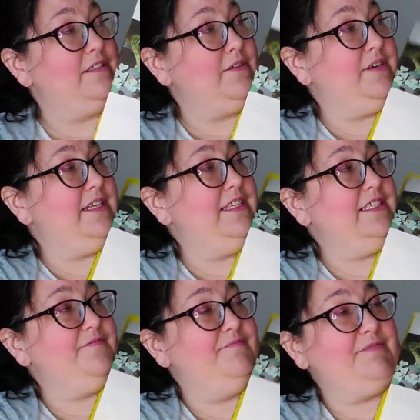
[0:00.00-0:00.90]
So it
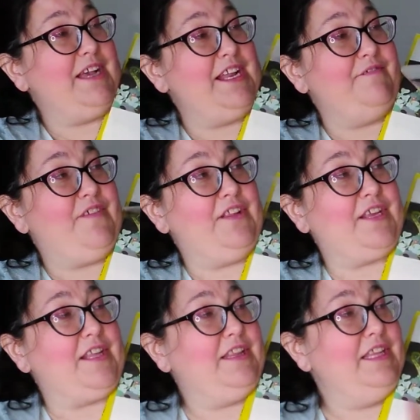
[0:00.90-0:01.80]
is kind of
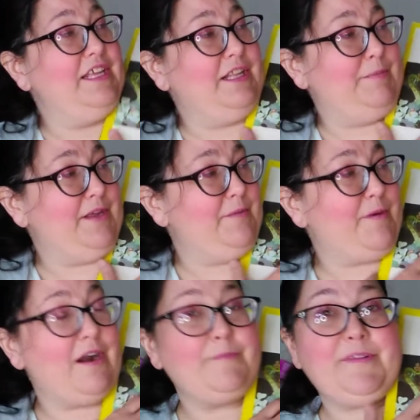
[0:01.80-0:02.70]
falling a little bit
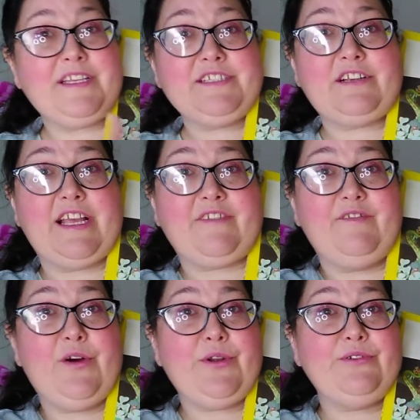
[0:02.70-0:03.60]
apart, but these are like
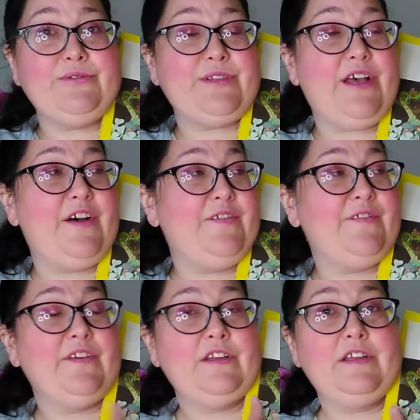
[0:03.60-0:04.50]
photos of
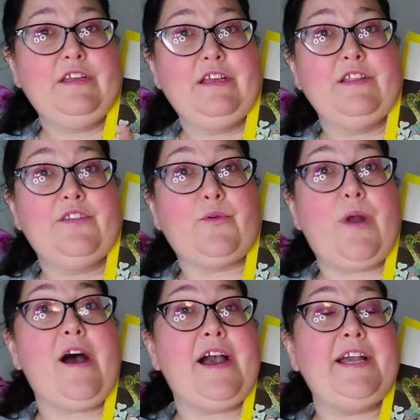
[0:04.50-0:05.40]
the
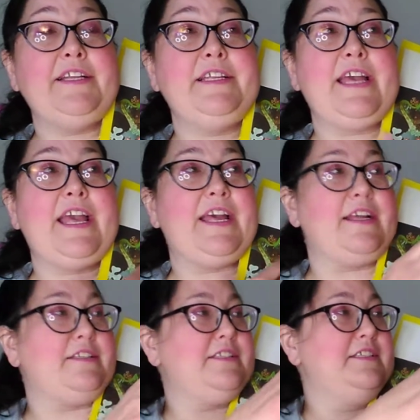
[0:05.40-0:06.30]
ride,
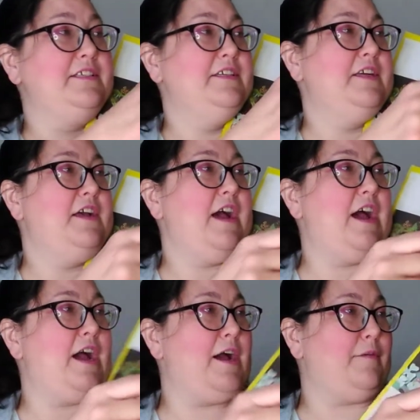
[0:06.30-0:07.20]
and
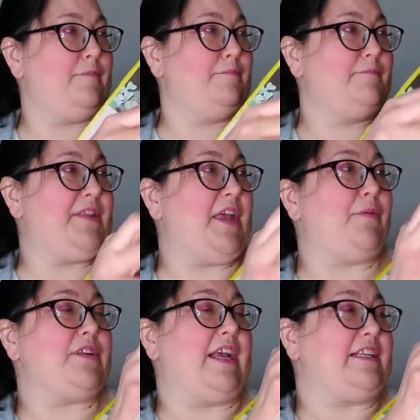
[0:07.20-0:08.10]
but they
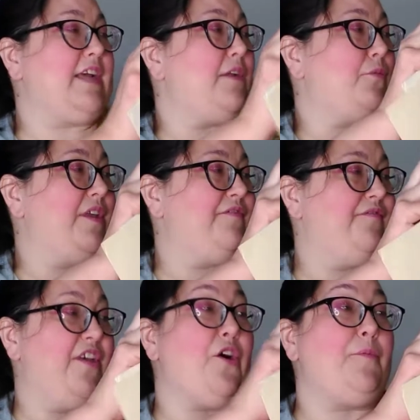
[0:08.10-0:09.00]
were like done with
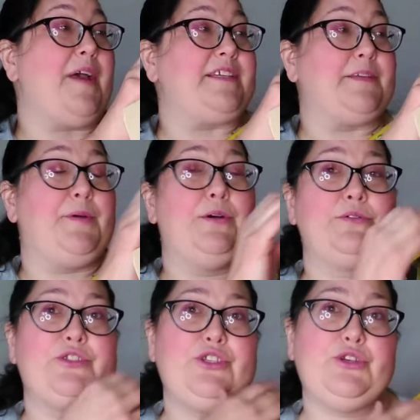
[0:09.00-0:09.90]
film as
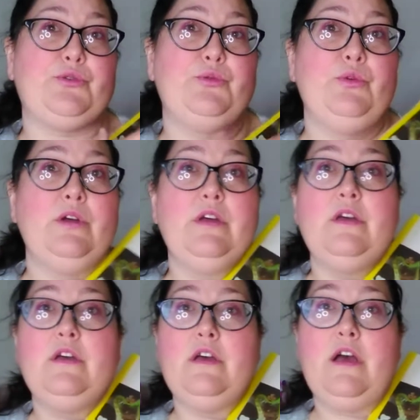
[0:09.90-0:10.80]
opposed to
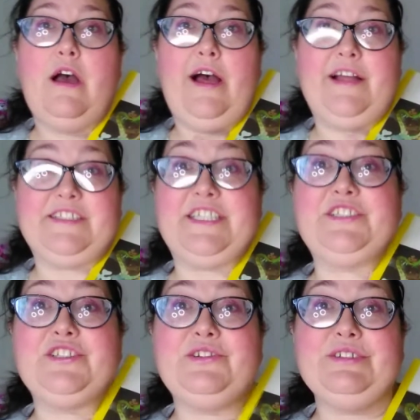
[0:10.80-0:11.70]

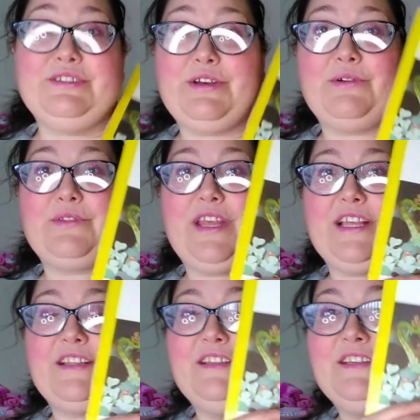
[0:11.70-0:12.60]
digital, so they